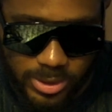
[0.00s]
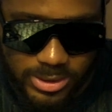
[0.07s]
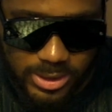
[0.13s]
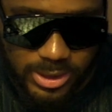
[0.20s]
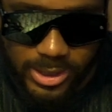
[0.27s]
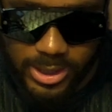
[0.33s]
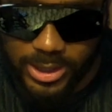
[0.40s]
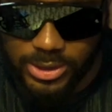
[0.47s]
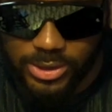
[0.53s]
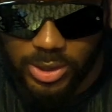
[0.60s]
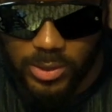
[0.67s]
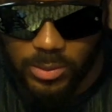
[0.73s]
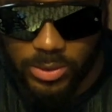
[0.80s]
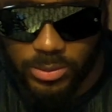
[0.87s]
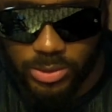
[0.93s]
said, "Kid,
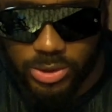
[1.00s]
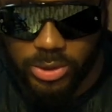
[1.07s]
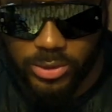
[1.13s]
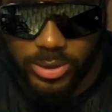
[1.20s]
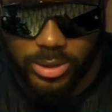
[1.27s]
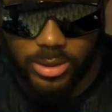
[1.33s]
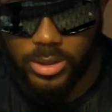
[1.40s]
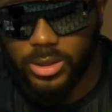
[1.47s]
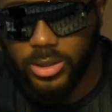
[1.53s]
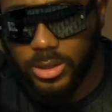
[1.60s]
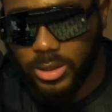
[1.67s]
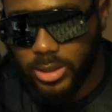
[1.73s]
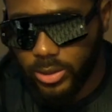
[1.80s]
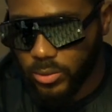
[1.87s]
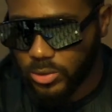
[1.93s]
we're doing
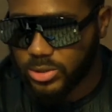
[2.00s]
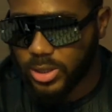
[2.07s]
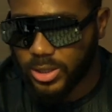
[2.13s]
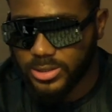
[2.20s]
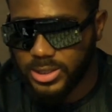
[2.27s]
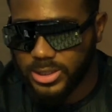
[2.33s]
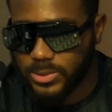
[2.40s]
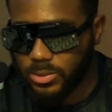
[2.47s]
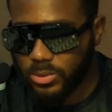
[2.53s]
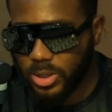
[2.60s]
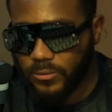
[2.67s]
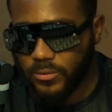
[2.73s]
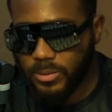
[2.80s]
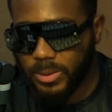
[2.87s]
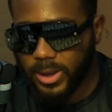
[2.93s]
an all-star season. We'll
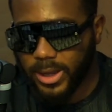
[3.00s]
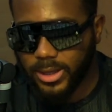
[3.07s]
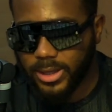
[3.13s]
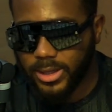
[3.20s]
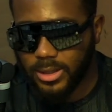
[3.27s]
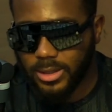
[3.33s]
love you back."